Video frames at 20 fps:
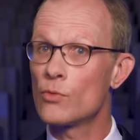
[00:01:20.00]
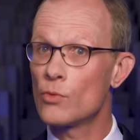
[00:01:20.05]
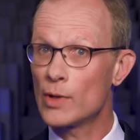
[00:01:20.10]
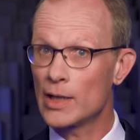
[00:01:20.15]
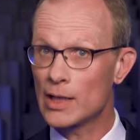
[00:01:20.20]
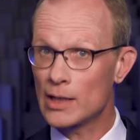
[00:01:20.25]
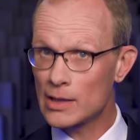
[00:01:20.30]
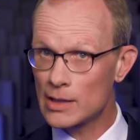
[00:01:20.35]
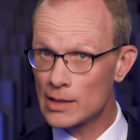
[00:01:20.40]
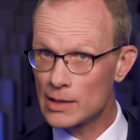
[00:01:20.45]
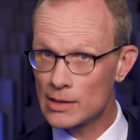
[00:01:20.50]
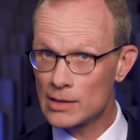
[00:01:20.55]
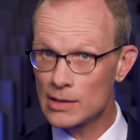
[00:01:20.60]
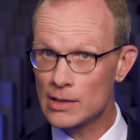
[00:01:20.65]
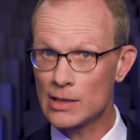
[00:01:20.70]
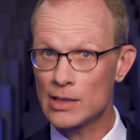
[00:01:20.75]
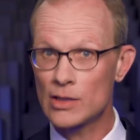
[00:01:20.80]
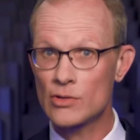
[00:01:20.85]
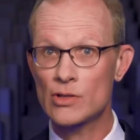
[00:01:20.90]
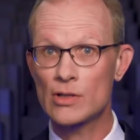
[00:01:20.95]
We
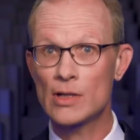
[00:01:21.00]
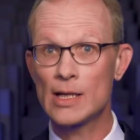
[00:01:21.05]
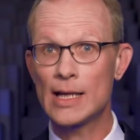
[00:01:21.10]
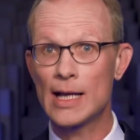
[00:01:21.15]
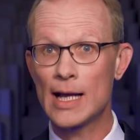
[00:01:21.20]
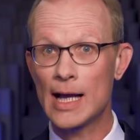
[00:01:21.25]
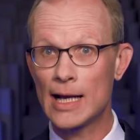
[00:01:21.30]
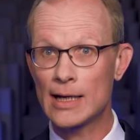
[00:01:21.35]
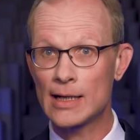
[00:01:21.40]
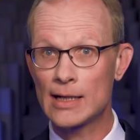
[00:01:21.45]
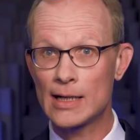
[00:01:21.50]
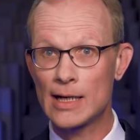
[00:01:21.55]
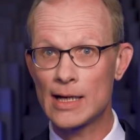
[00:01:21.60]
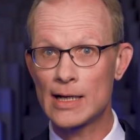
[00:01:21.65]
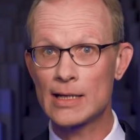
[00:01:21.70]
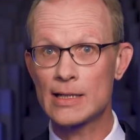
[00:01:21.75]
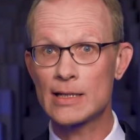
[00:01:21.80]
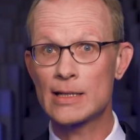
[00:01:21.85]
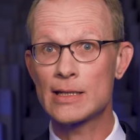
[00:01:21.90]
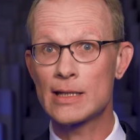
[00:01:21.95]
continuously
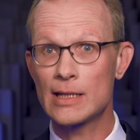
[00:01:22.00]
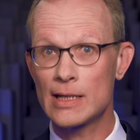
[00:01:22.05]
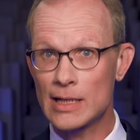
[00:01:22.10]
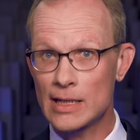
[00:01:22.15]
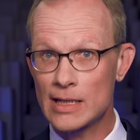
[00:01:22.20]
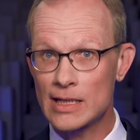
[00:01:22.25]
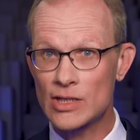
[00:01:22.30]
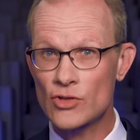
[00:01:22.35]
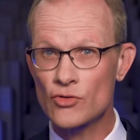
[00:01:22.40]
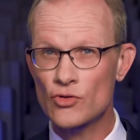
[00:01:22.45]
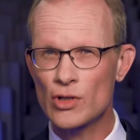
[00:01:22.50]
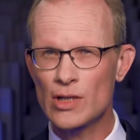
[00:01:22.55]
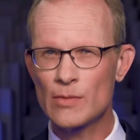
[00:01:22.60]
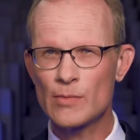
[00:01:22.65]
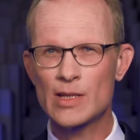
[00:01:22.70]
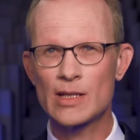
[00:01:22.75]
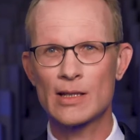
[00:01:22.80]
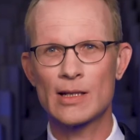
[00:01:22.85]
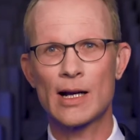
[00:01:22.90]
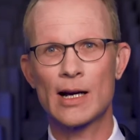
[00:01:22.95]
analyze
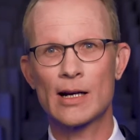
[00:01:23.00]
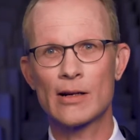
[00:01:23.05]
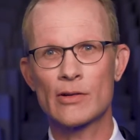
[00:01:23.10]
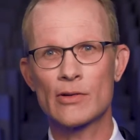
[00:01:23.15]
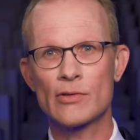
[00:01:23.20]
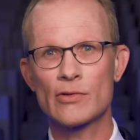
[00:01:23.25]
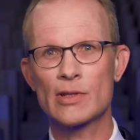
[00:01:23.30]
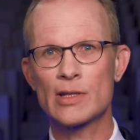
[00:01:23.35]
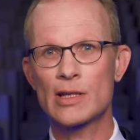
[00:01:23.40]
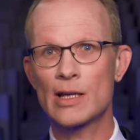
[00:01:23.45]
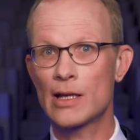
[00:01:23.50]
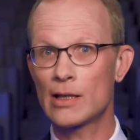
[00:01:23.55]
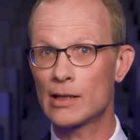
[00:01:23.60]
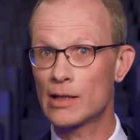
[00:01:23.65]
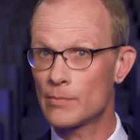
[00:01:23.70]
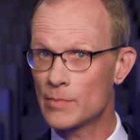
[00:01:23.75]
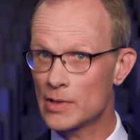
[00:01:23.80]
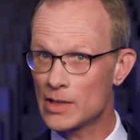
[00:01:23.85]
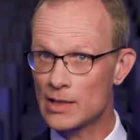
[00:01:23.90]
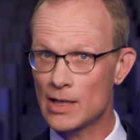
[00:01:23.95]
extreme scenarios and
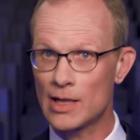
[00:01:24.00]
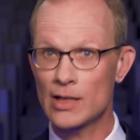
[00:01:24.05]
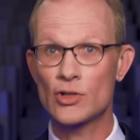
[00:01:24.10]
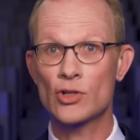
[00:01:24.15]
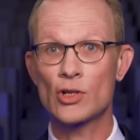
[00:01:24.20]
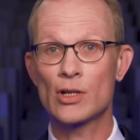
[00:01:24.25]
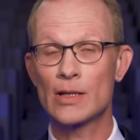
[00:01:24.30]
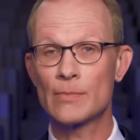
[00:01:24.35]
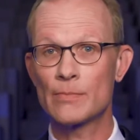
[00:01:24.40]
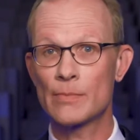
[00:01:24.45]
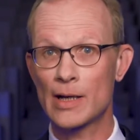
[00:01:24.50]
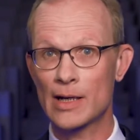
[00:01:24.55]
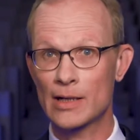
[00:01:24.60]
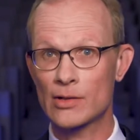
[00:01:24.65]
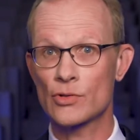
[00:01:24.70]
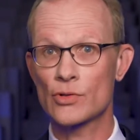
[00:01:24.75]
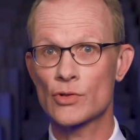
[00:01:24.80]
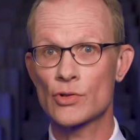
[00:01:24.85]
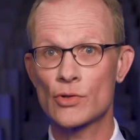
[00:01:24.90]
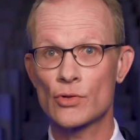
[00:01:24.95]
the potential
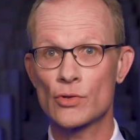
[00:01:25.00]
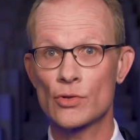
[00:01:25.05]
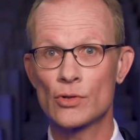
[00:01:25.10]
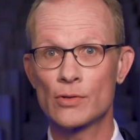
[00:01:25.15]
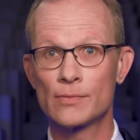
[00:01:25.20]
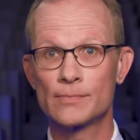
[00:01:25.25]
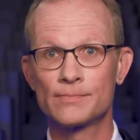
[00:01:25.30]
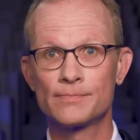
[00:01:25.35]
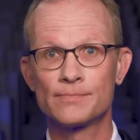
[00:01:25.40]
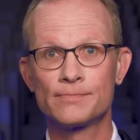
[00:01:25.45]
impact on SCOR.